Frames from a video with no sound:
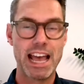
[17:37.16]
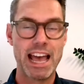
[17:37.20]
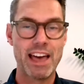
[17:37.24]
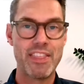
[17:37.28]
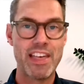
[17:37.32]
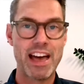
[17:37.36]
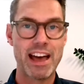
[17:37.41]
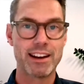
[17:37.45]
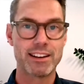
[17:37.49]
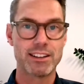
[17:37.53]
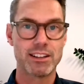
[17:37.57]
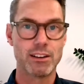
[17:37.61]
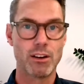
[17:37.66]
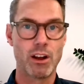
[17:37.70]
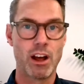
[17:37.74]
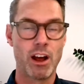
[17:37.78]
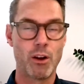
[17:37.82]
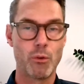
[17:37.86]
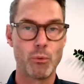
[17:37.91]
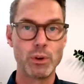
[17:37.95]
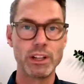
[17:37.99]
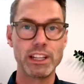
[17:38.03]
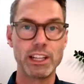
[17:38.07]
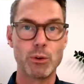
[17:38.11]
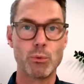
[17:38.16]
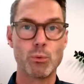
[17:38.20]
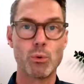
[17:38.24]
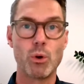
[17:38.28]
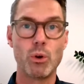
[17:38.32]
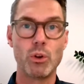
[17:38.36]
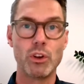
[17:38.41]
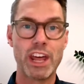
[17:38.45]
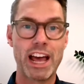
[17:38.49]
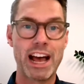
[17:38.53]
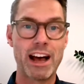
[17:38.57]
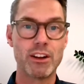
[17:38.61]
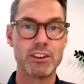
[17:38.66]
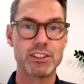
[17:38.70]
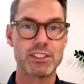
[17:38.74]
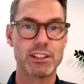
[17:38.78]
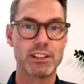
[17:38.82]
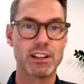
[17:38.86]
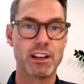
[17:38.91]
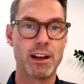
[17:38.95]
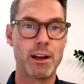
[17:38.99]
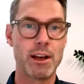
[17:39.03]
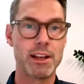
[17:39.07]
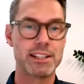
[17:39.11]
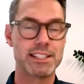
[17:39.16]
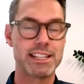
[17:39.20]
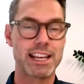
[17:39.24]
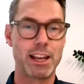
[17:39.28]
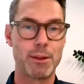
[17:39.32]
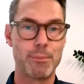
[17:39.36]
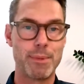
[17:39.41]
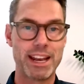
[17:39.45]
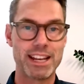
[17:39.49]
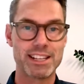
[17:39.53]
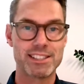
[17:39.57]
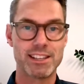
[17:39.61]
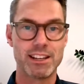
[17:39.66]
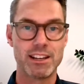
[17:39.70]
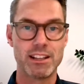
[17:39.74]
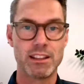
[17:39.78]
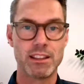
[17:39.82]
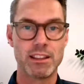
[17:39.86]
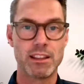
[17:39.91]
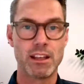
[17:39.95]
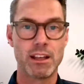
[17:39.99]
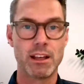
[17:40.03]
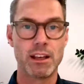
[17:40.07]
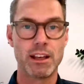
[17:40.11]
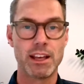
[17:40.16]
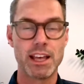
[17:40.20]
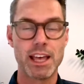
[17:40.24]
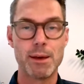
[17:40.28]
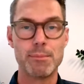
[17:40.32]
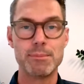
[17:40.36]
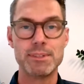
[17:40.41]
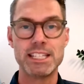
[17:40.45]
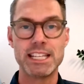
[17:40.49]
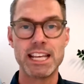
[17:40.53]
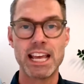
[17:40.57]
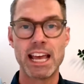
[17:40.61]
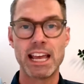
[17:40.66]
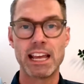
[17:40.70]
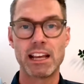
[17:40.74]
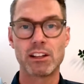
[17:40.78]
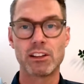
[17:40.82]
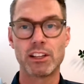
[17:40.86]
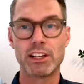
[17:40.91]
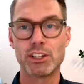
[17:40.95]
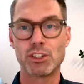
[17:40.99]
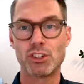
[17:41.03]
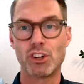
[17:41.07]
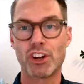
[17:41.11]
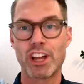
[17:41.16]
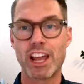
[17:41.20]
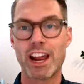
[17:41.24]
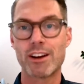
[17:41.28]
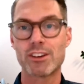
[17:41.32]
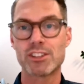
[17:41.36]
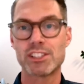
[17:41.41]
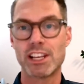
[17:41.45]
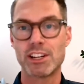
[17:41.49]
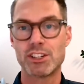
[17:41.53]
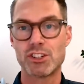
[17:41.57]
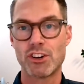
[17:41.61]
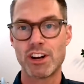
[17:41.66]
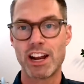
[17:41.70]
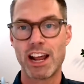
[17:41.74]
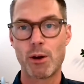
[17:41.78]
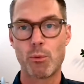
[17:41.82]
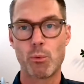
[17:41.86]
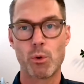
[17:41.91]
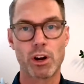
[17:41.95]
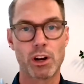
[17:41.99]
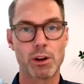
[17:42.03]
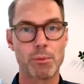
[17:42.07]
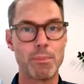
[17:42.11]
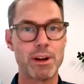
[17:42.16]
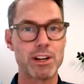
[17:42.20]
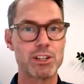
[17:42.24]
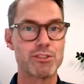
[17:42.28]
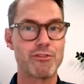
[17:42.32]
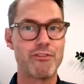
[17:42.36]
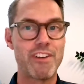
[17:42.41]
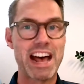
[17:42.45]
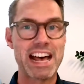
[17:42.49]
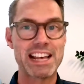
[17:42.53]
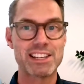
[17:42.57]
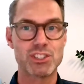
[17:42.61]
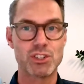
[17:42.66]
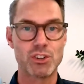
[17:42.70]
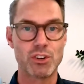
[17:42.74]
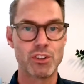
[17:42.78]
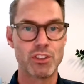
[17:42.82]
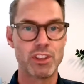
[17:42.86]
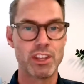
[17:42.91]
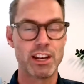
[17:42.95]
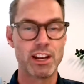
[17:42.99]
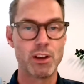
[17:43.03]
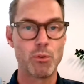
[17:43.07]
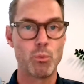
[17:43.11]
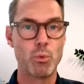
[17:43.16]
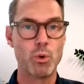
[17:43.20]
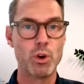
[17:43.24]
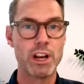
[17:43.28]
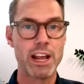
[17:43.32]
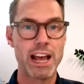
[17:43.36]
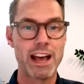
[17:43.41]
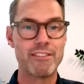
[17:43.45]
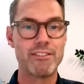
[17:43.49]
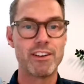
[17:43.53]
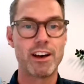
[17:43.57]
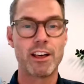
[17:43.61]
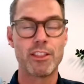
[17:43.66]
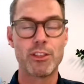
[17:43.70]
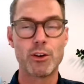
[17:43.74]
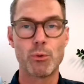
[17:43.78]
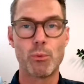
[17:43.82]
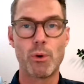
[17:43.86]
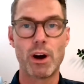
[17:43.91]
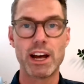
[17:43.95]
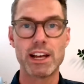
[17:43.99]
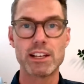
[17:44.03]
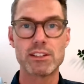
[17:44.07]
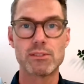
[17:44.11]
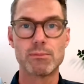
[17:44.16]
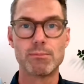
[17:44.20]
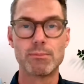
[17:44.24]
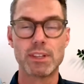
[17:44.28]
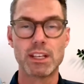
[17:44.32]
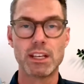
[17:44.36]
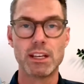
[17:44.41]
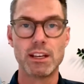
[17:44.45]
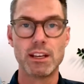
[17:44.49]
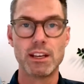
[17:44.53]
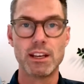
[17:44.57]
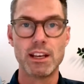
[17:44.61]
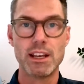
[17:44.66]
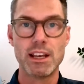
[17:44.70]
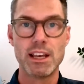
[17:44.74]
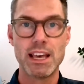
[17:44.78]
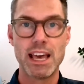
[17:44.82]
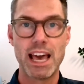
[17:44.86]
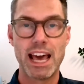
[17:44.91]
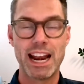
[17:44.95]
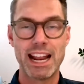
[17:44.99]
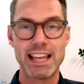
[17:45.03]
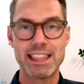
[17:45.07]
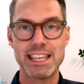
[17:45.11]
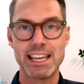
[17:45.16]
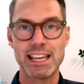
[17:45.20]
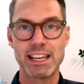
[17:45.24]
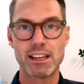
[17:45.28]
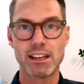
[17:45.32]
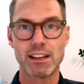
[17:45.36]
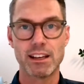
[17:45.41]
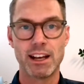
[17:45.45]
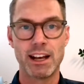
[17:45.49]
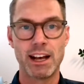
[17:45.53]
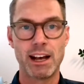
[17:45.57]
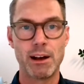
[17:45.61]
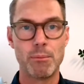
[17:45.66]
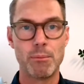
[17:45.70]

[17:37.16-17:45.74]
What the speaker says: And that really rolled out telemedicine in the MDA Clinical Care Center network much faster than it would have otherwise. And I think